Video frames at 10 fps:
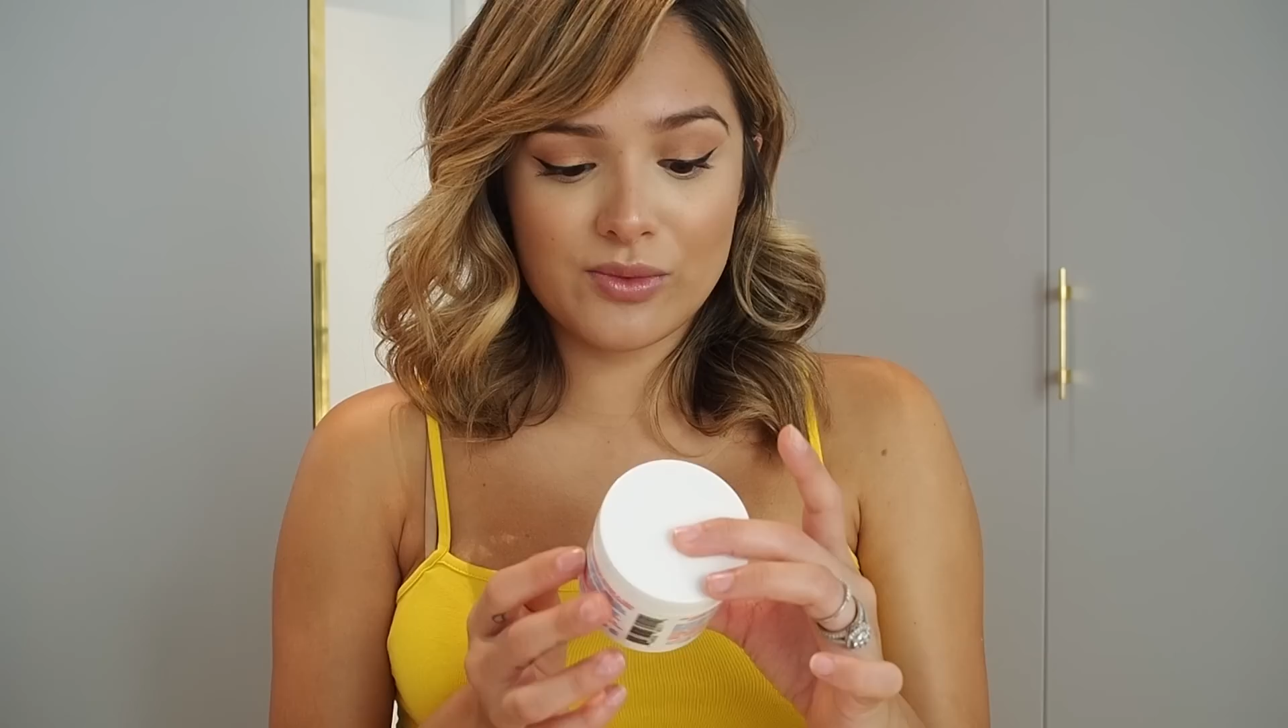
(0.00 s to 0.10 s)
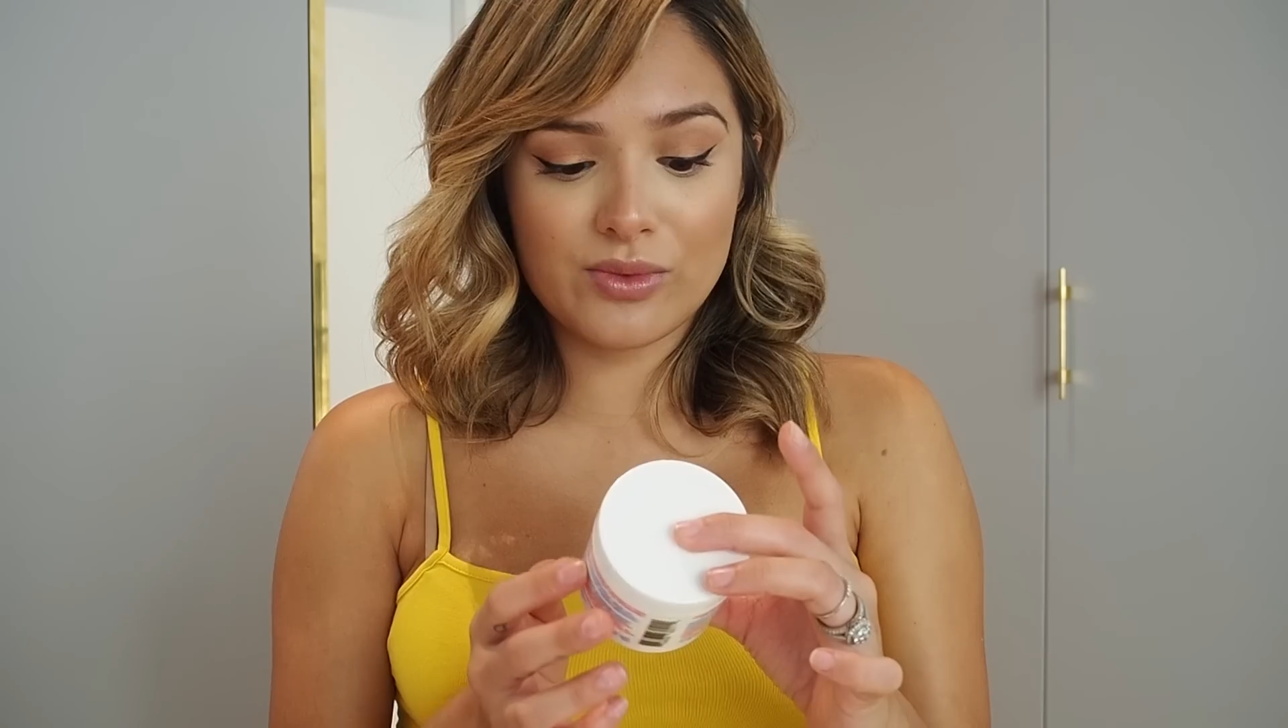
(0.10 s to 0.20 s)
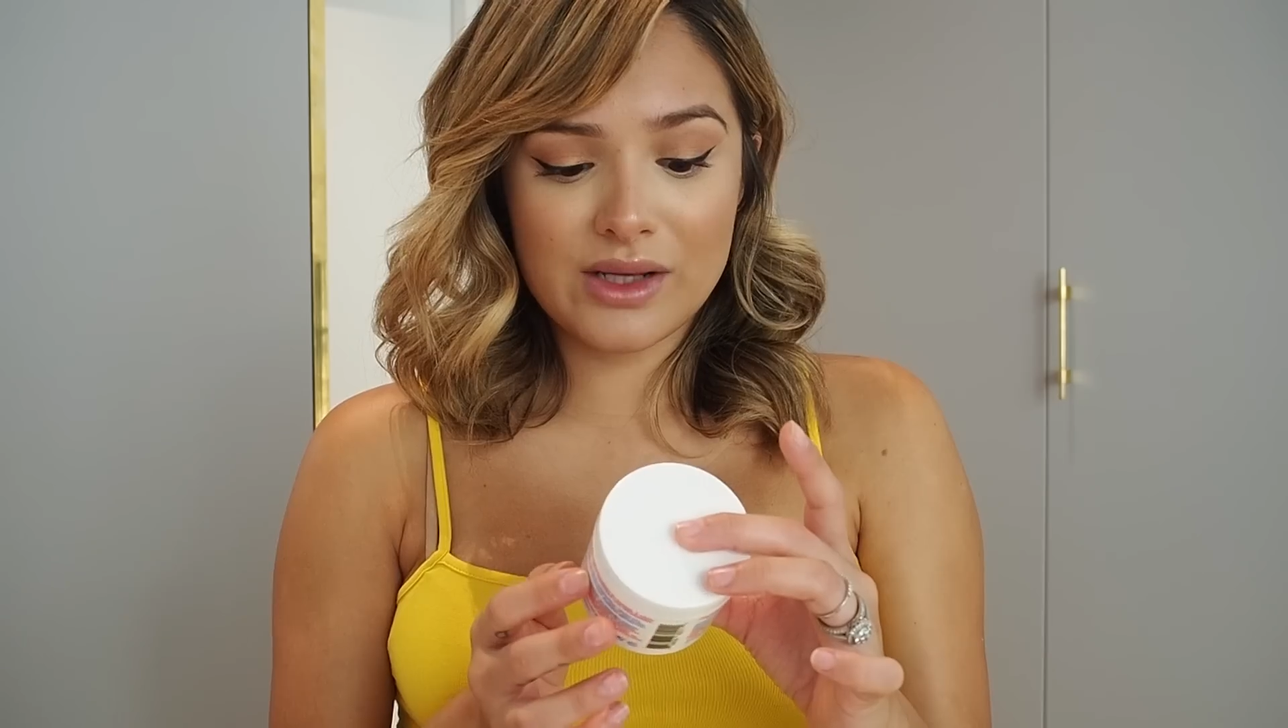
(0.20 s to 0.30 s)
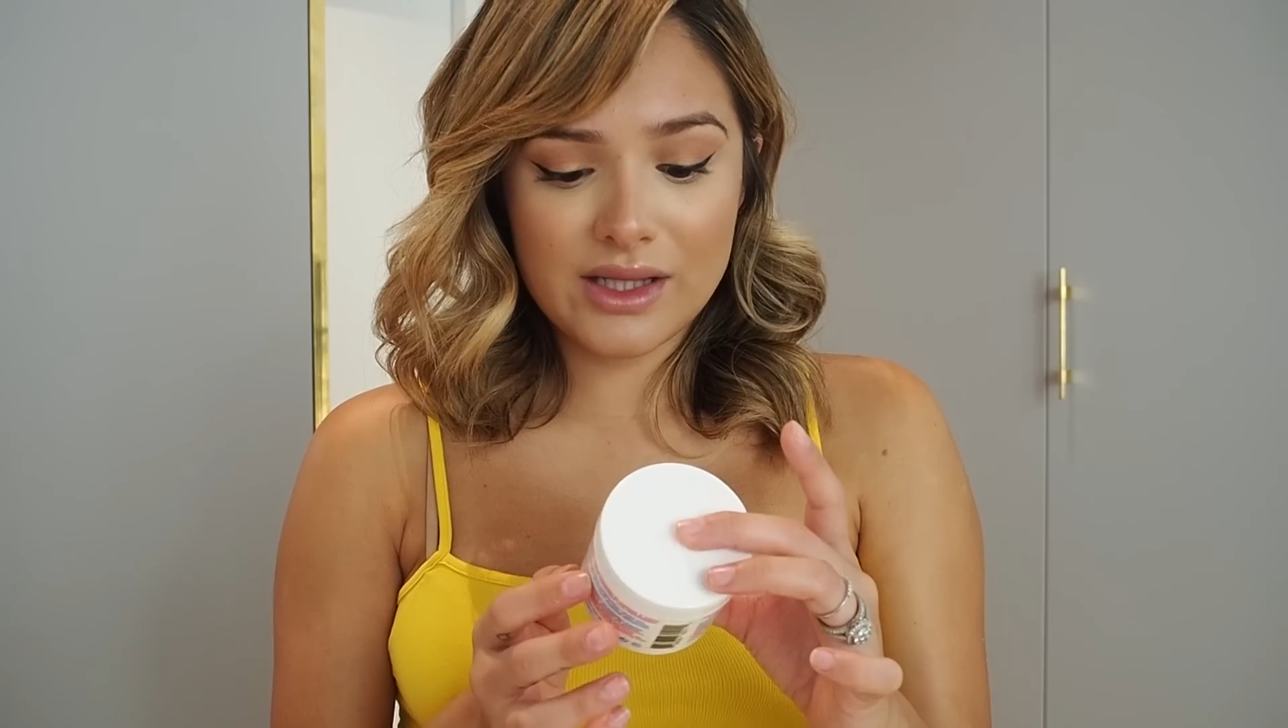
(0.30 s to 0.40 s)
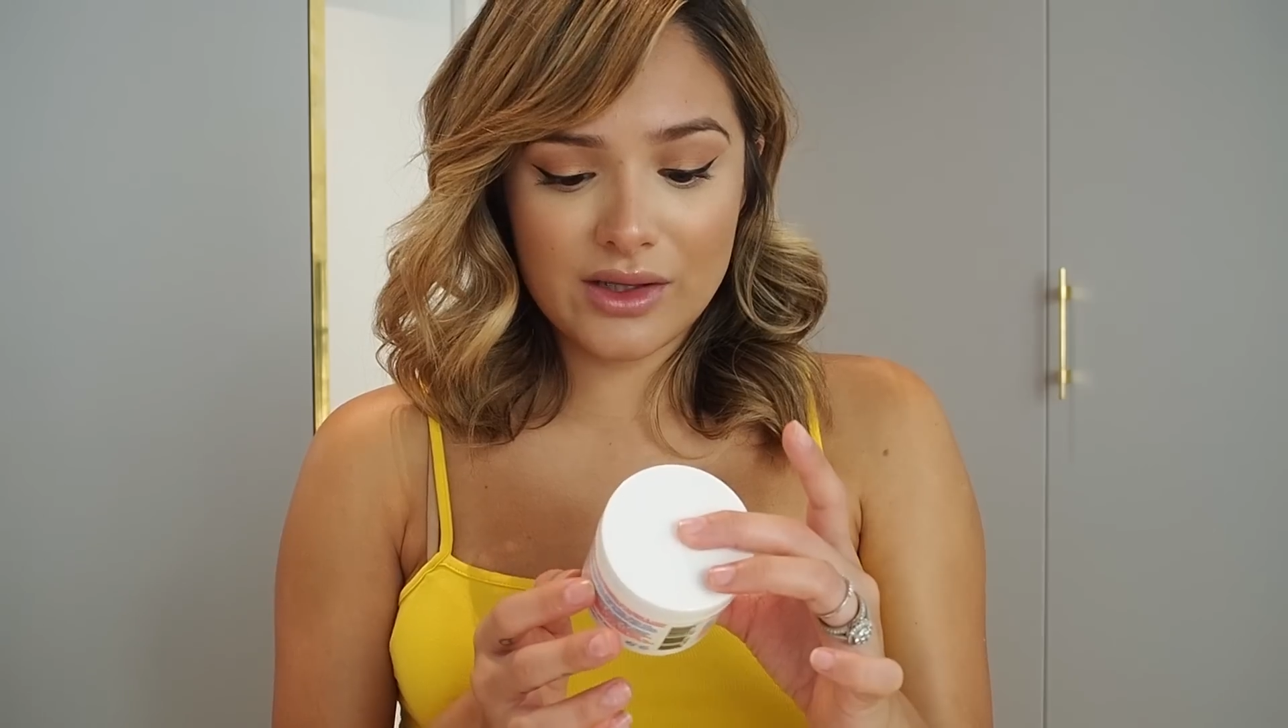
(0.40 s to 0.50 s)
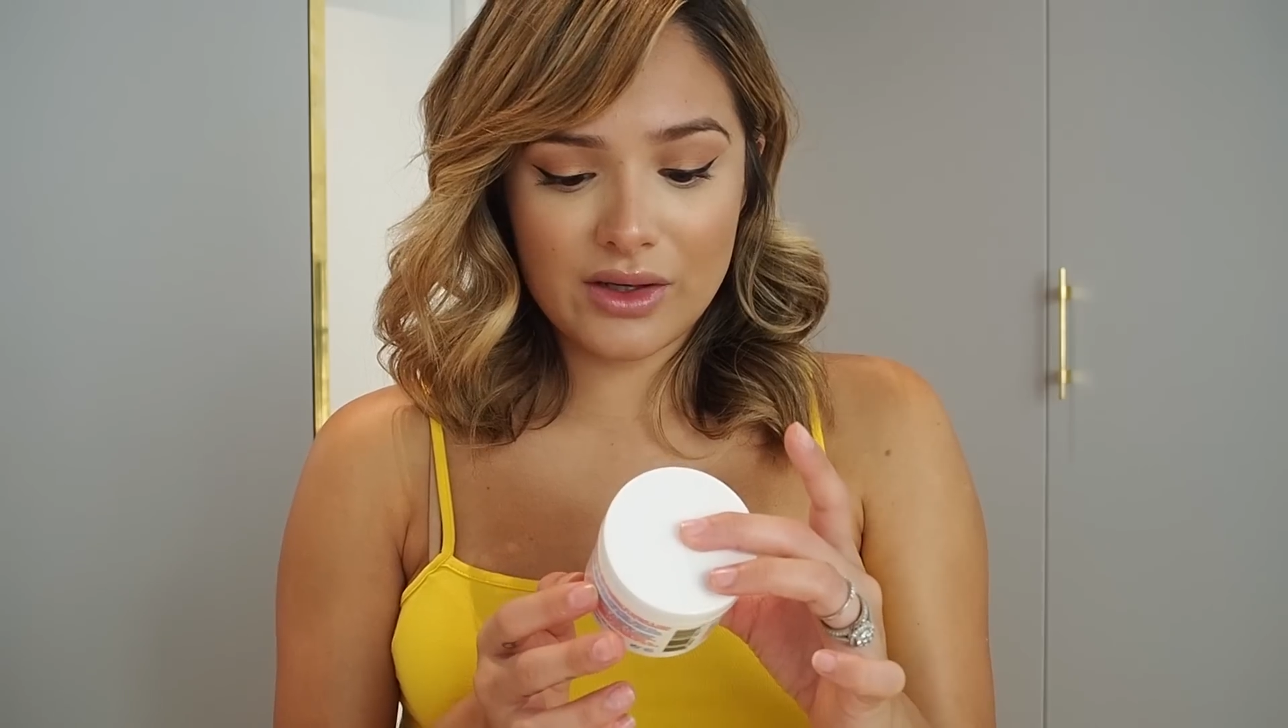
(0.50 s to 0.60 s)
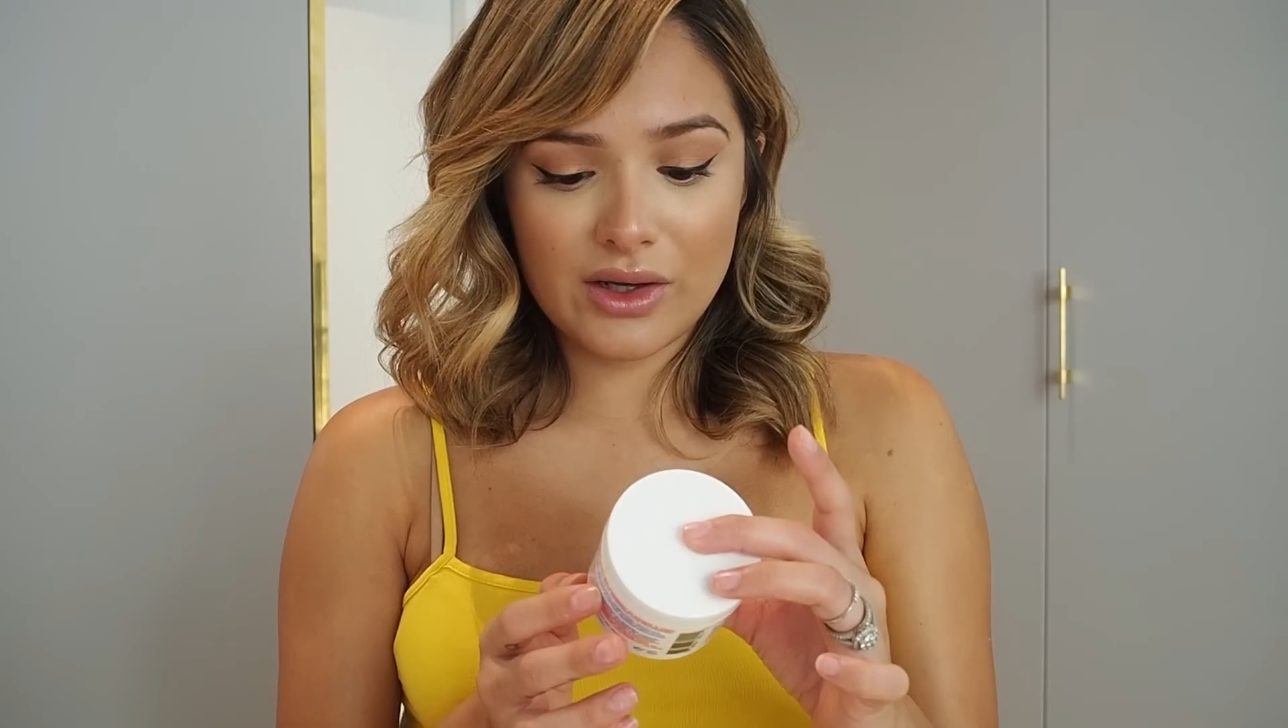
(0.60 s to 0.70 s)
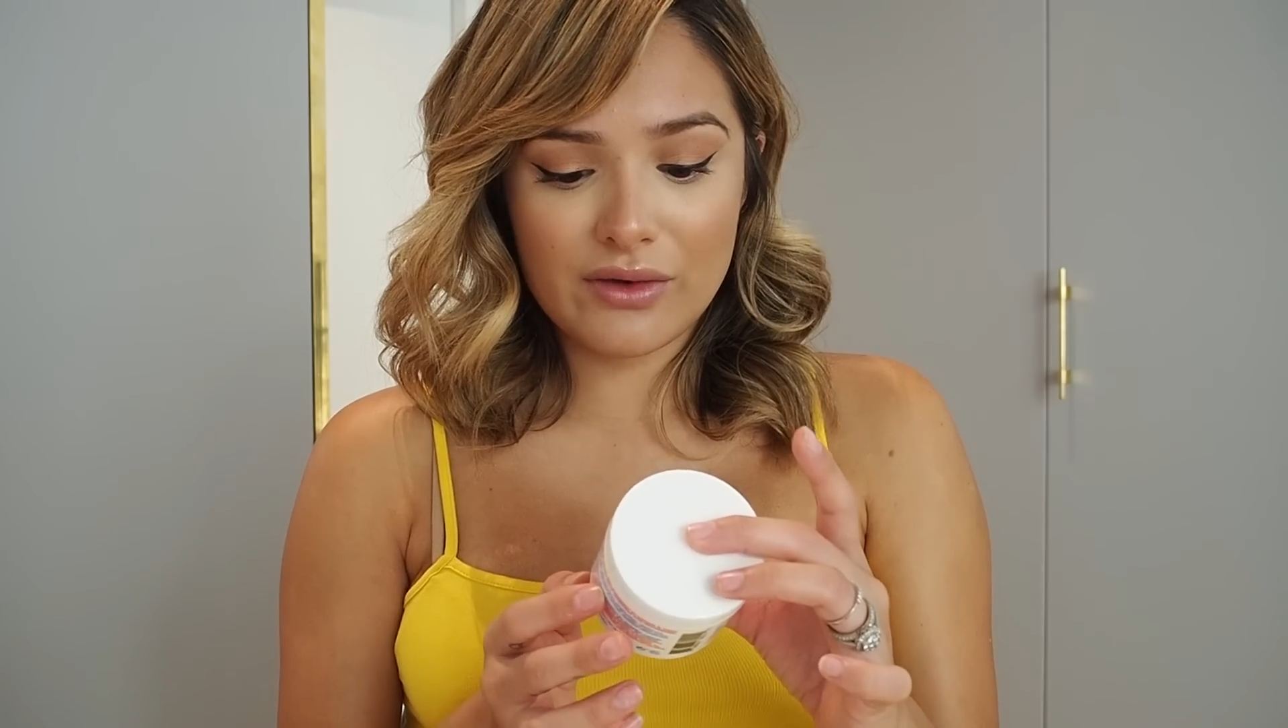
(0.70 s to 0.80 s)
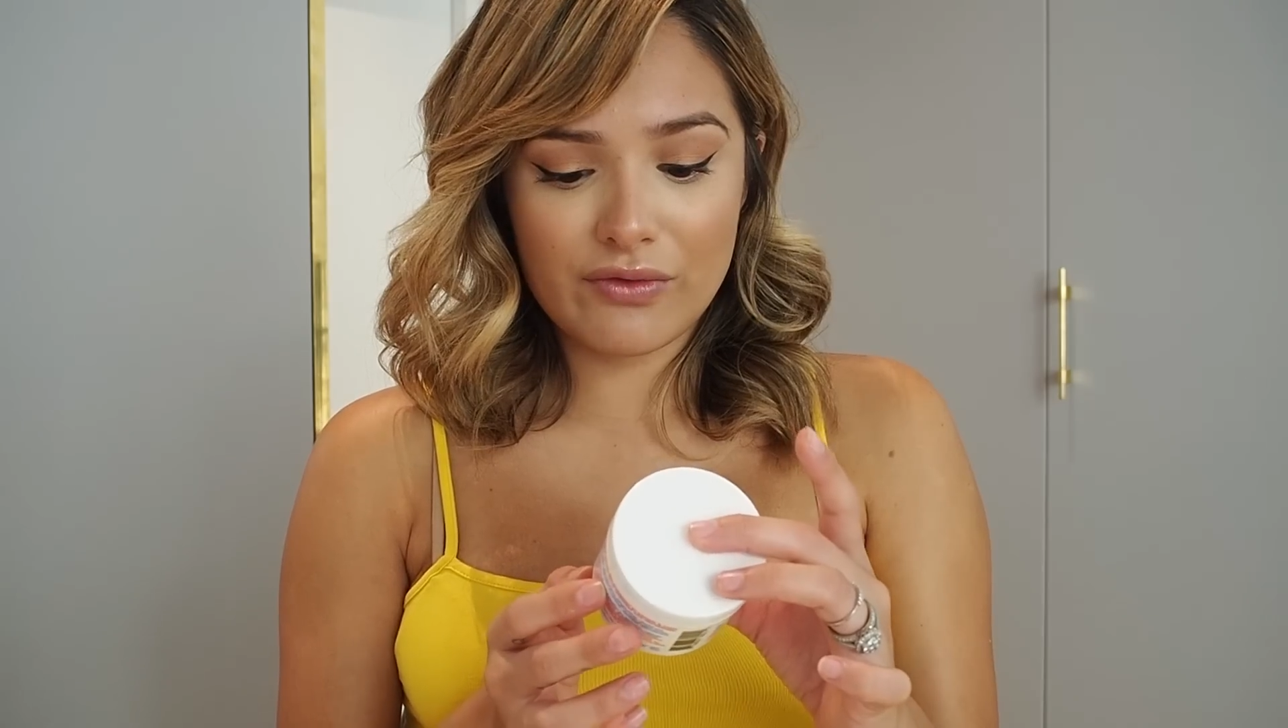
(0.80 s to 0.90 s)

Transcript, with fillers: really good